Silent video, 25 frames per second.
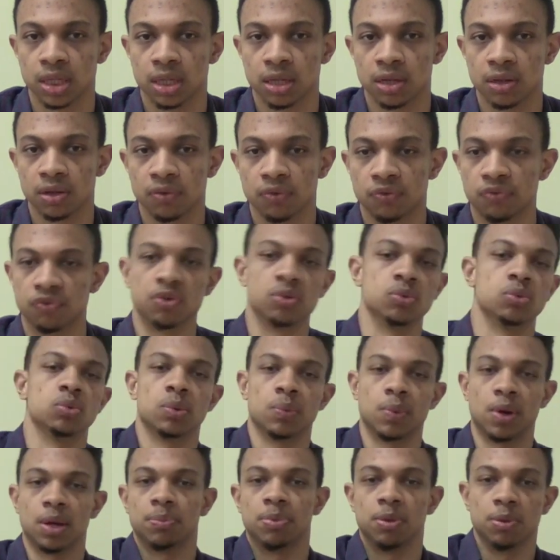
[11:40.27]
films with
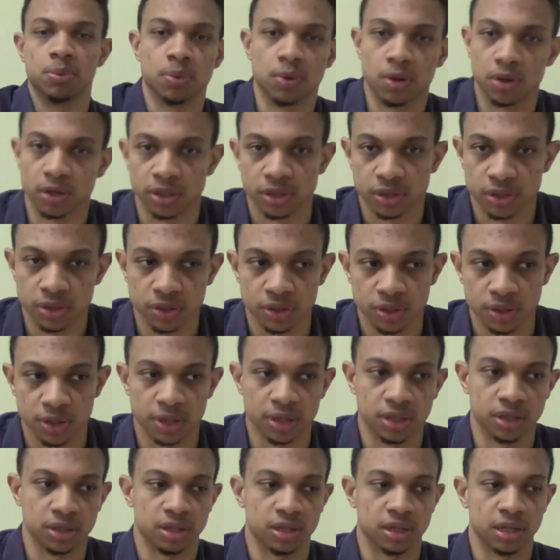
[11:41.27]
white people aren't good or
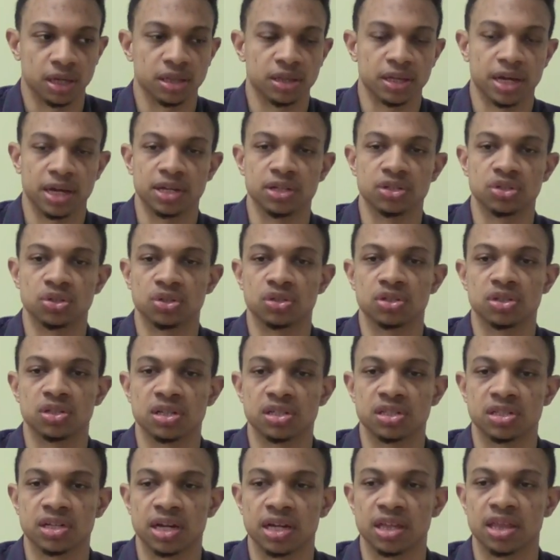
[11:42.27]
anything like that. It's just to
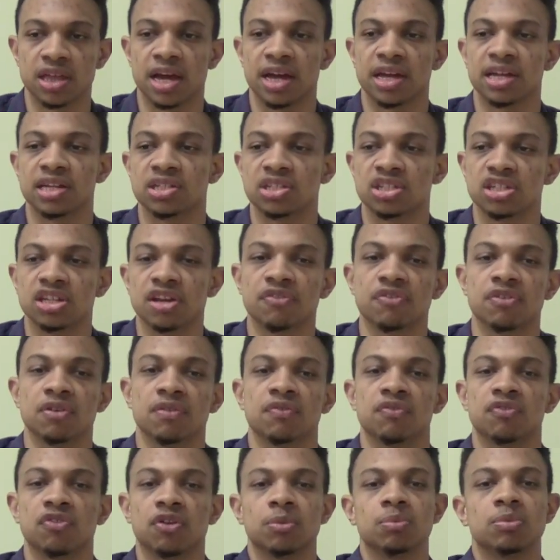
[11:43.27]
say that it's different
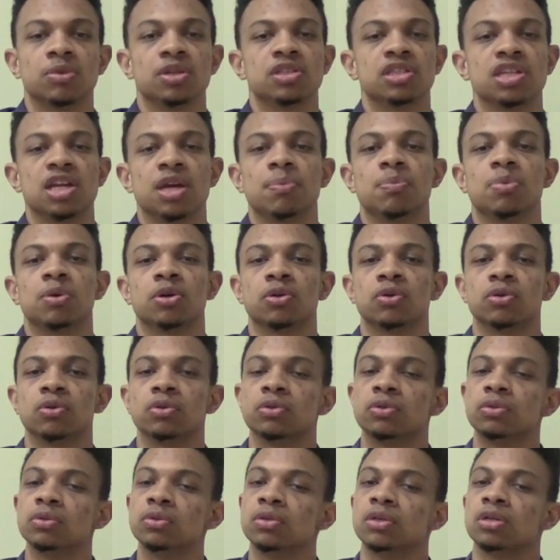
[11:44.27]
from the typical
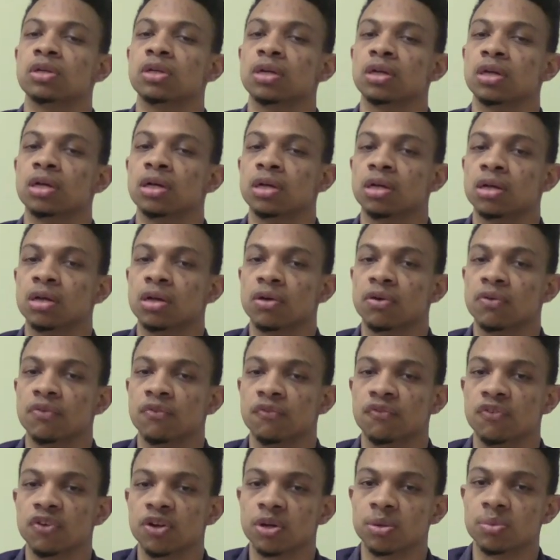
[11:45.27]

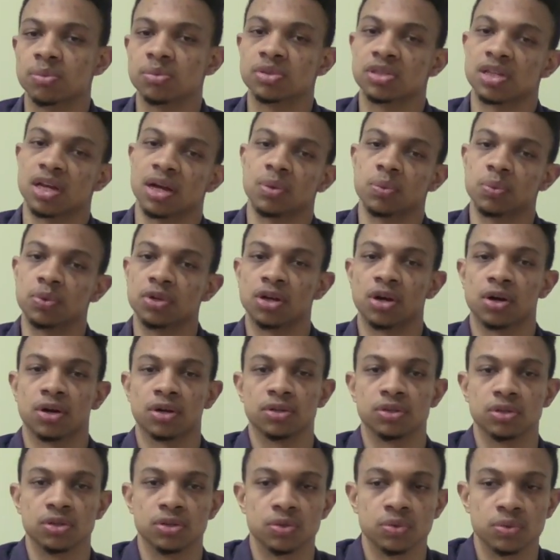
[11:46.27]
films that we are
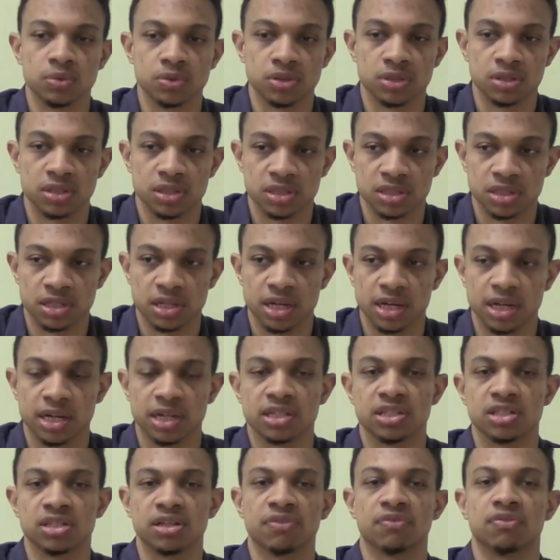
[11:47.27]
used to seeing. It's
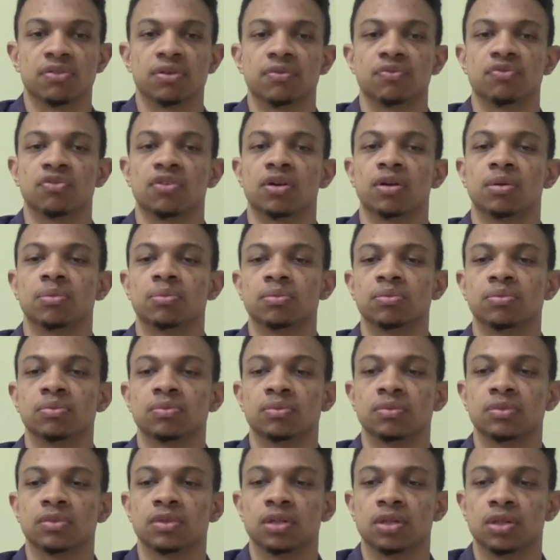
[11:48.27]
different from,
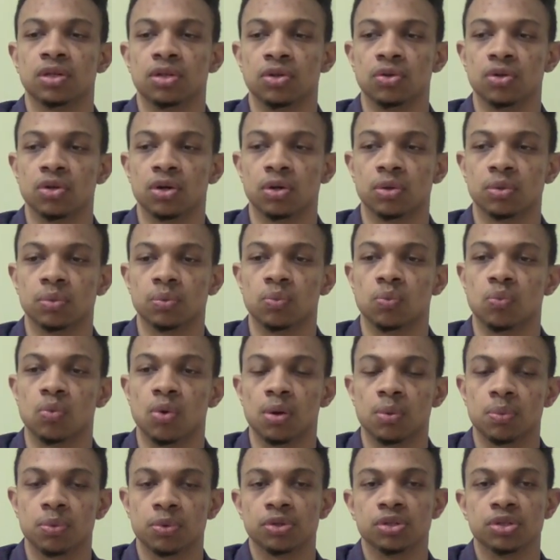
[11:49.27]
you know, what
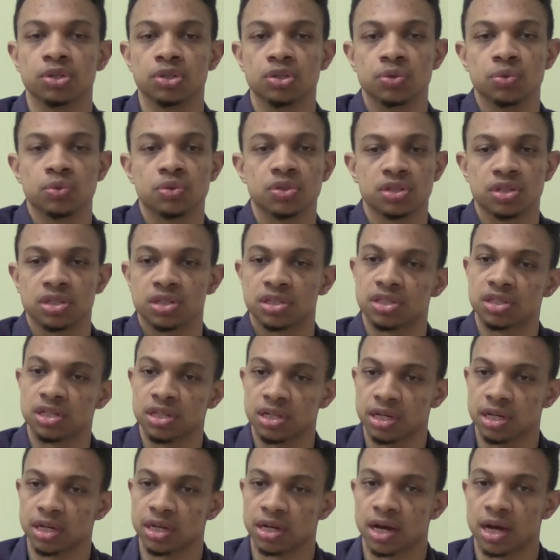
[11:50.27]
we're used to seeing
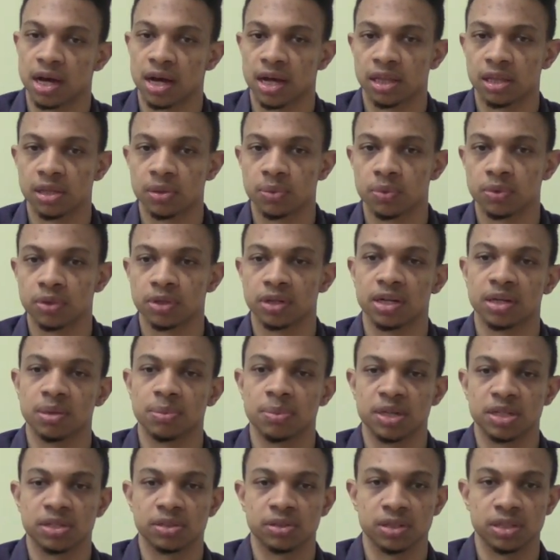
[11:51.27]
in Hollywood. It
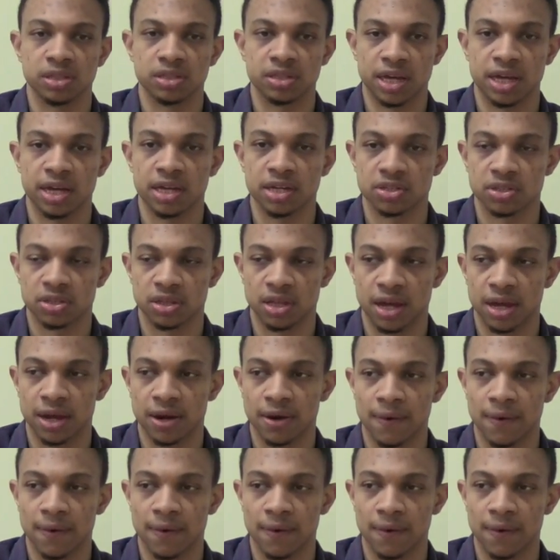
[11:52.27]
basically takes that